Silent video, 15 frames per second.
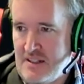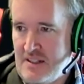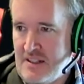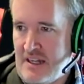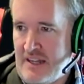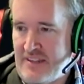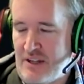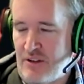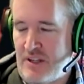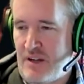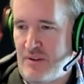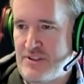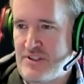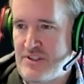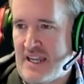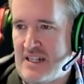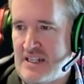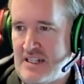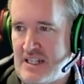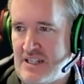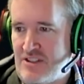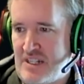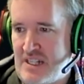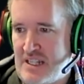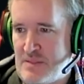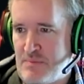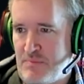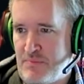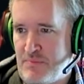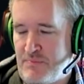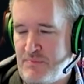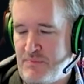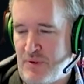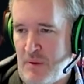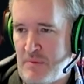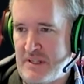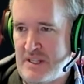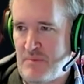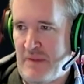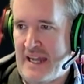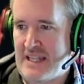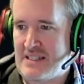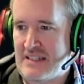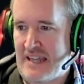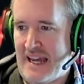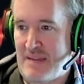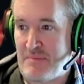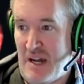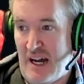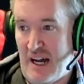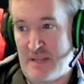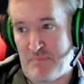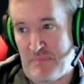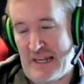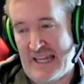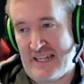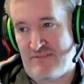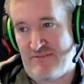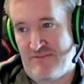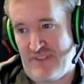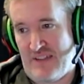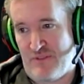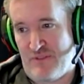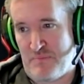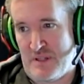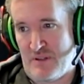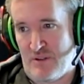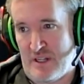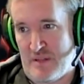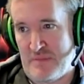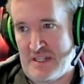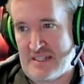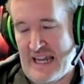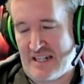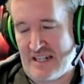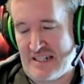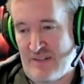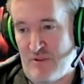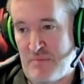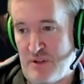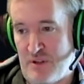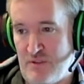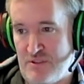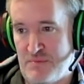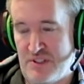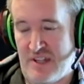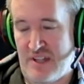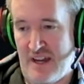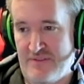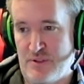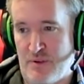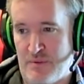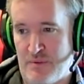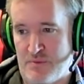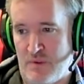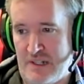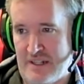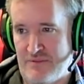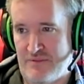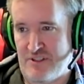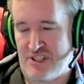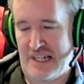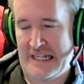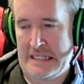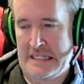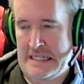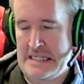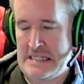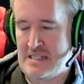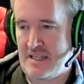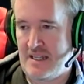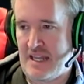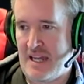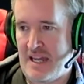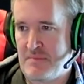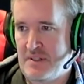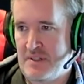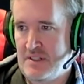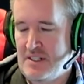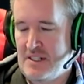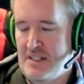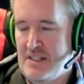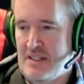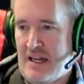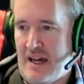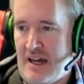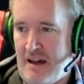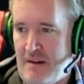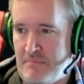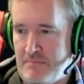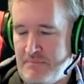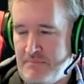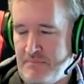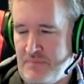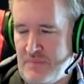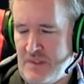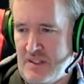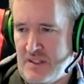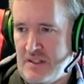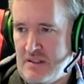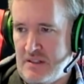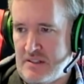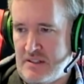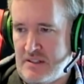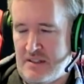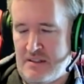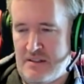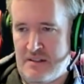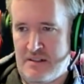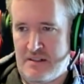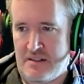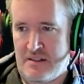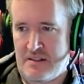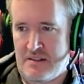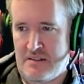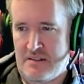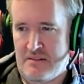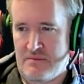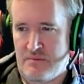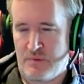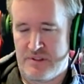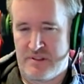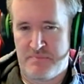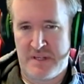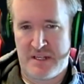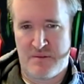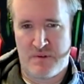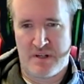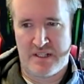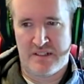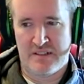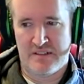think on the whole second edition is probably the better game. I played fifth purely because actually it removes some stuff, so I was looking for a slightly easier game. Because the what's the big one?